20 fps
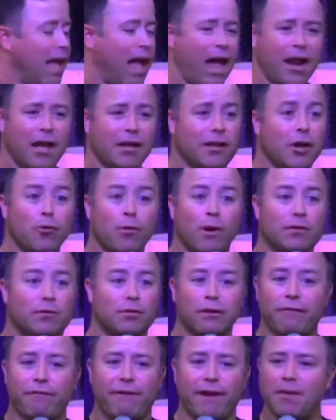And I don't want
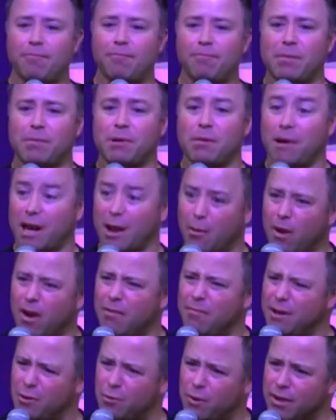to offend people, but I want
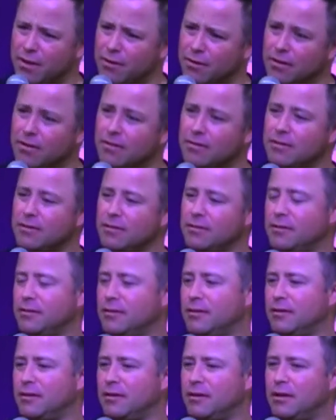to be real.
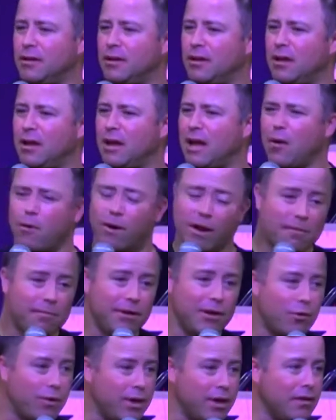I want to
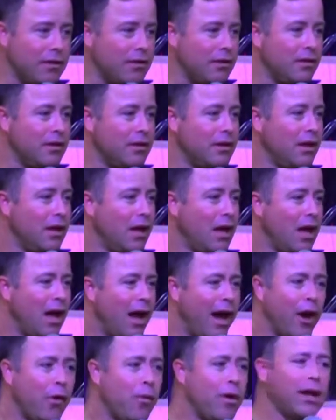be real.
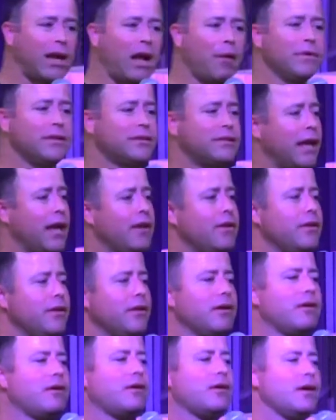I don't want to come and stand
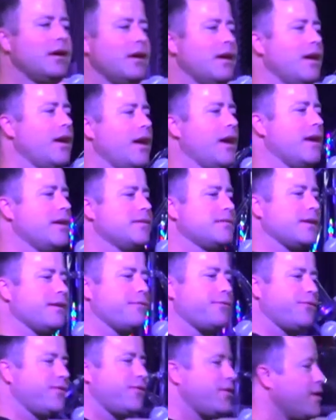here as
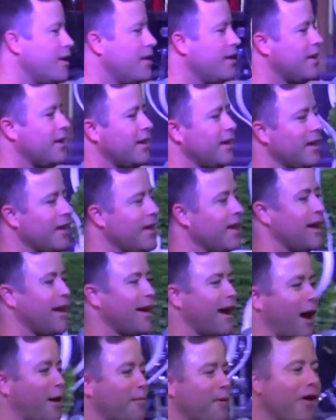if
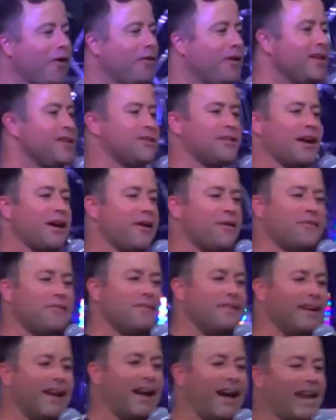I'm a holy
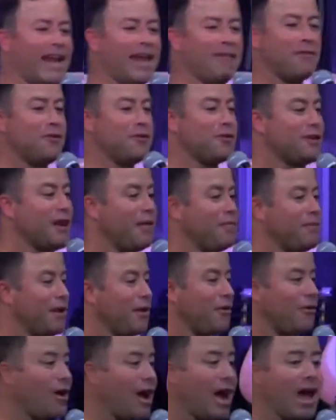Joe. I never do
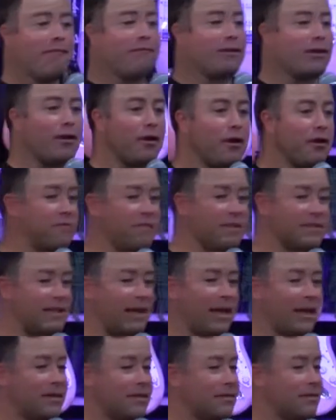something wrong. I have a lot of
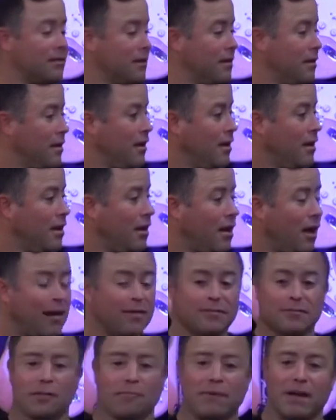mistakes. I
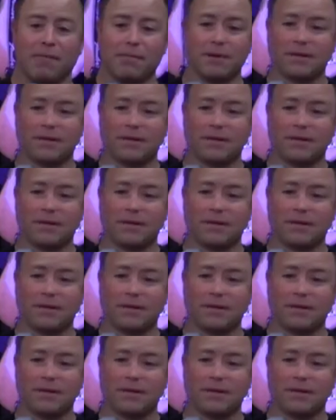still make